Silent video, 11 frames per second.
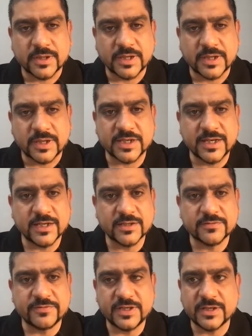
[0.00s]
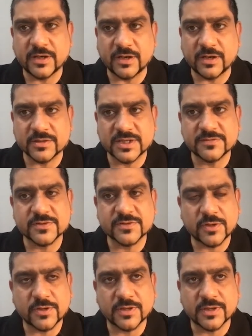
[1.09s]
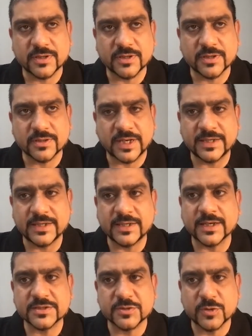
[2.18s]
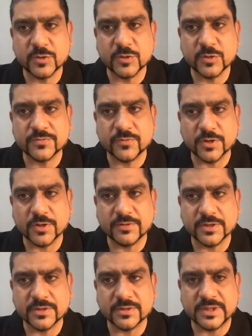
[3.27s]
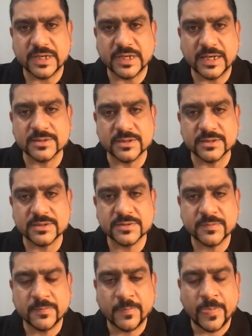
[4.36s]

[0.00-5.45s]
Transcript: At telehealth, we ourselves saw 19x growth for our teleconsults,